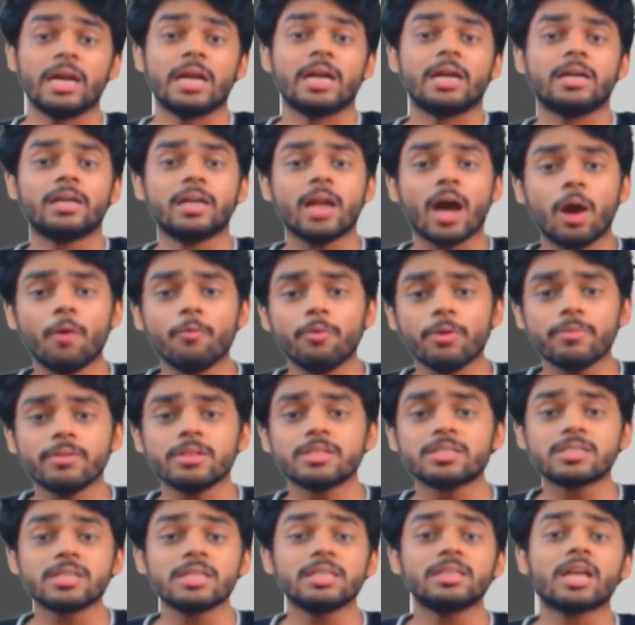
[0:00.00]
Now we
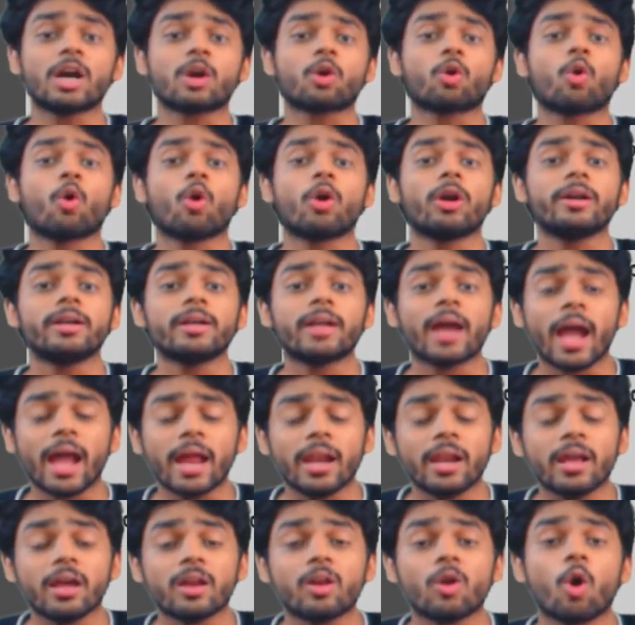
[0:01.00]
will see the
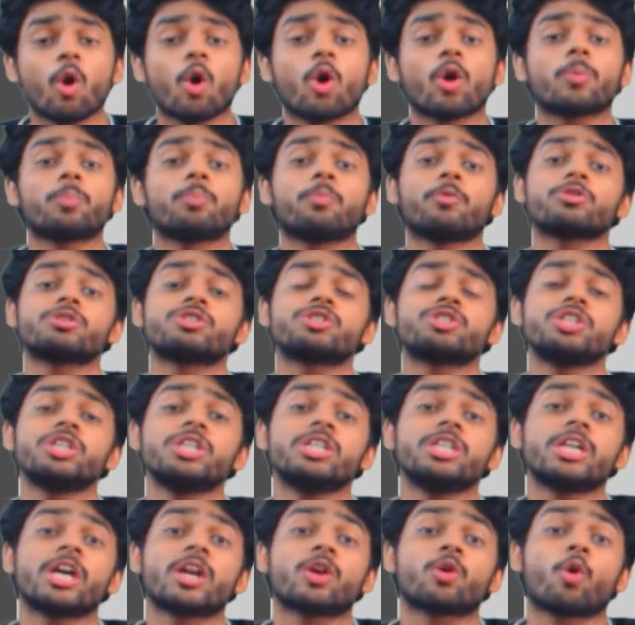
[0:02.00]
condylar or
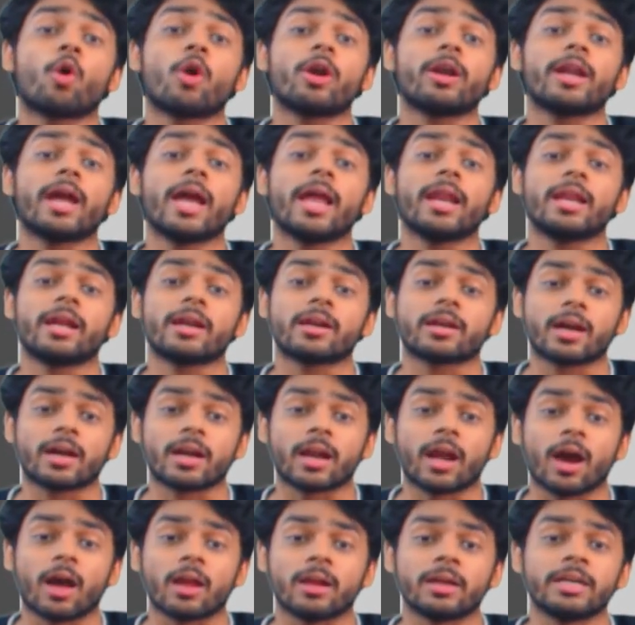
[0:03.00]
posterior condylar
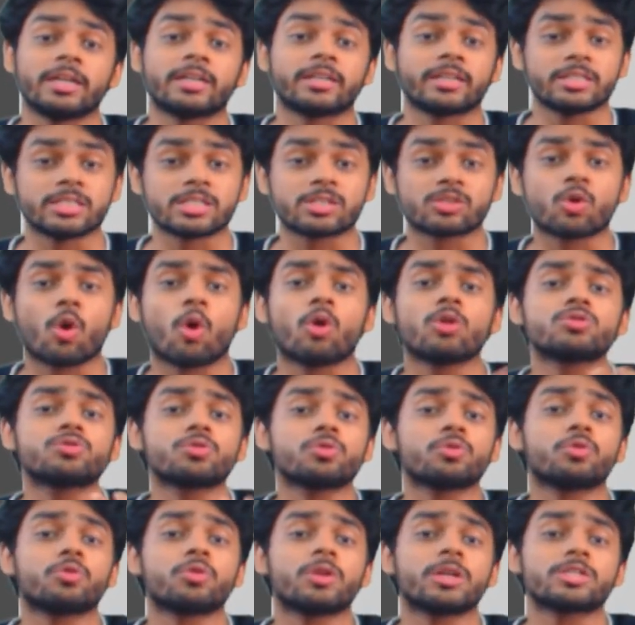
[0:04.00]
canal. It is
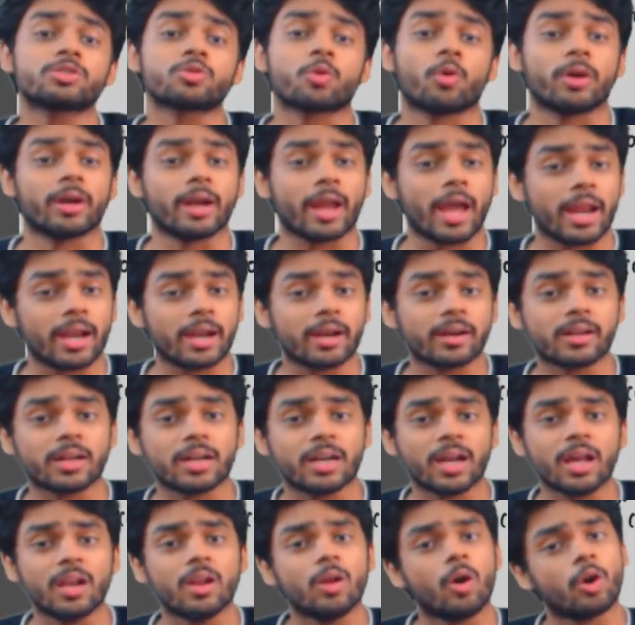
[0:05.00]
also known as condylar
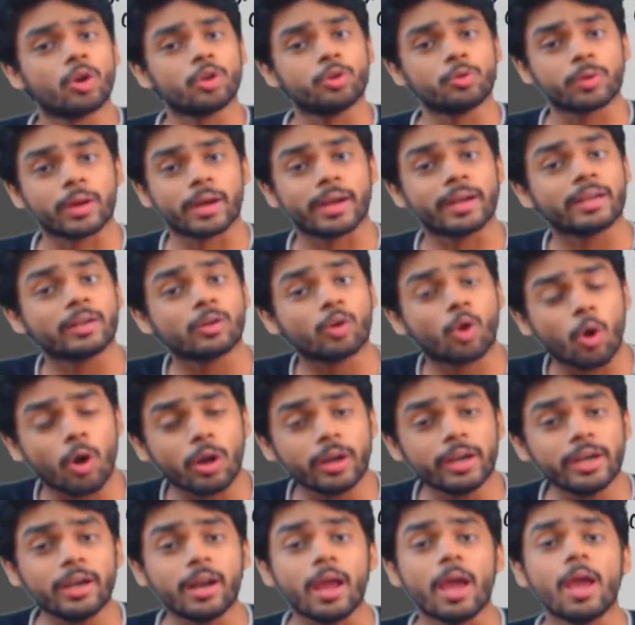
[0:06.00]
canal, or you can
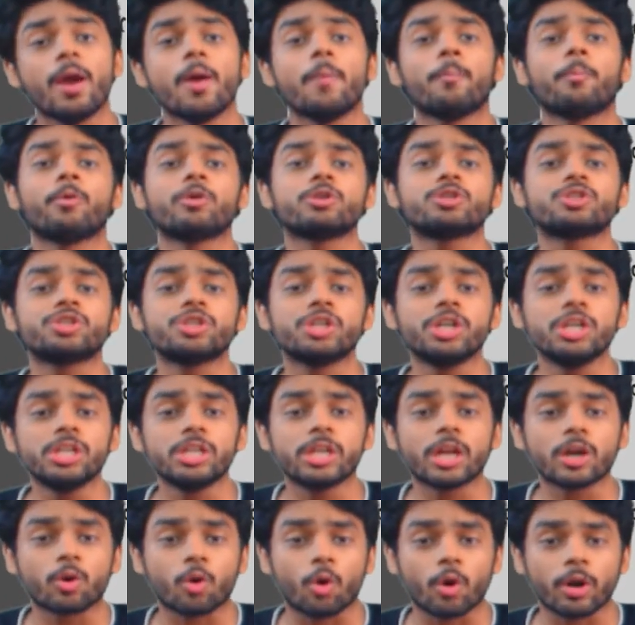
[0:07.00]
call it
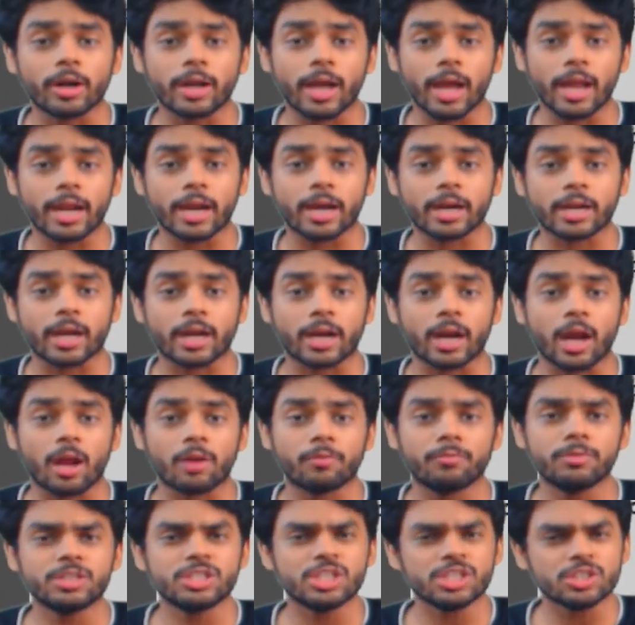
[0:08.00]
posterior condylar canal,
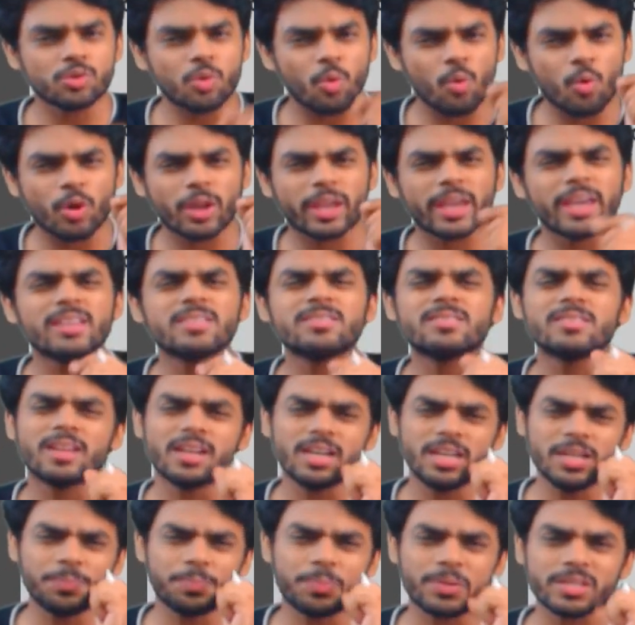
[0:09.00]
which is
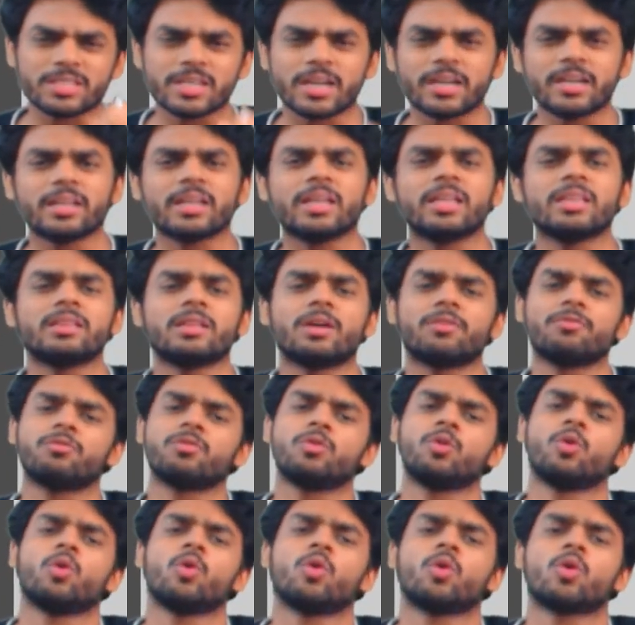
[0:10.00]
occasionally present in the
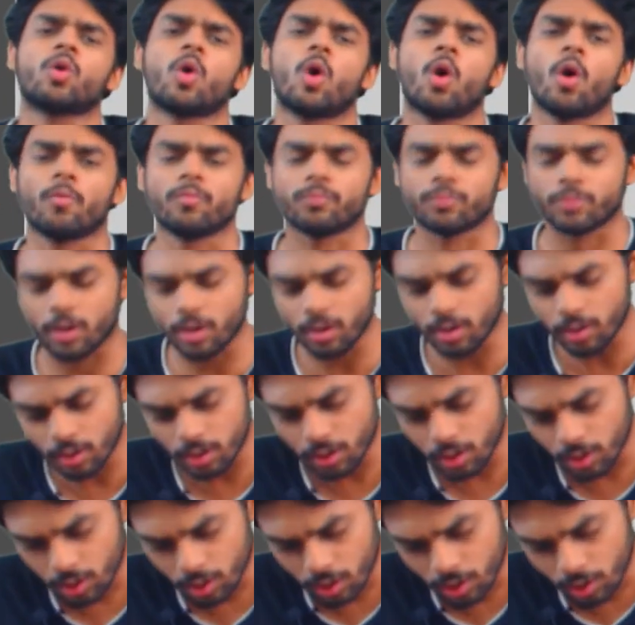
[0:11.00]
floor of a
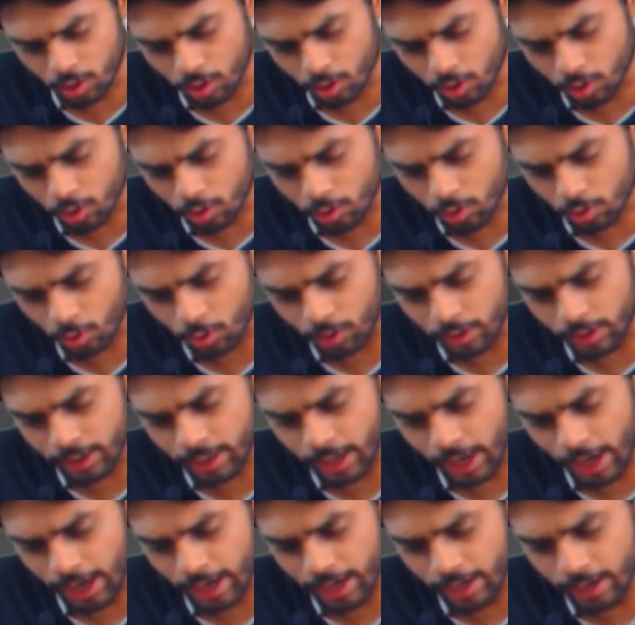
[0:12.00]

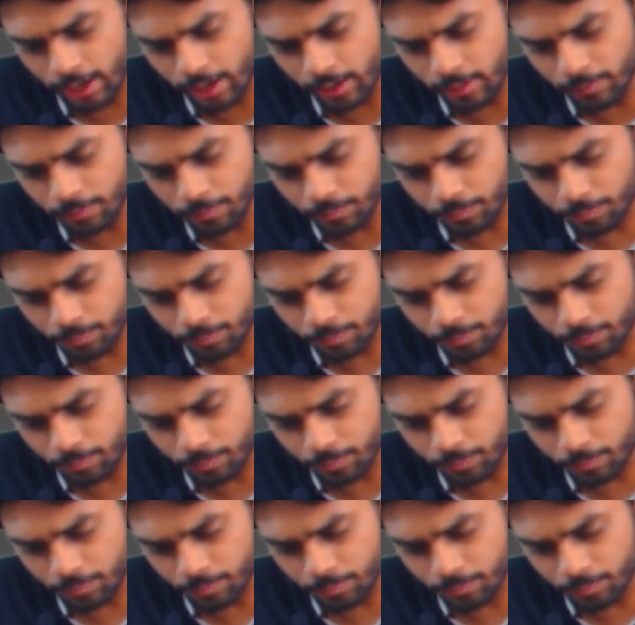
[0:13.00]
condylar.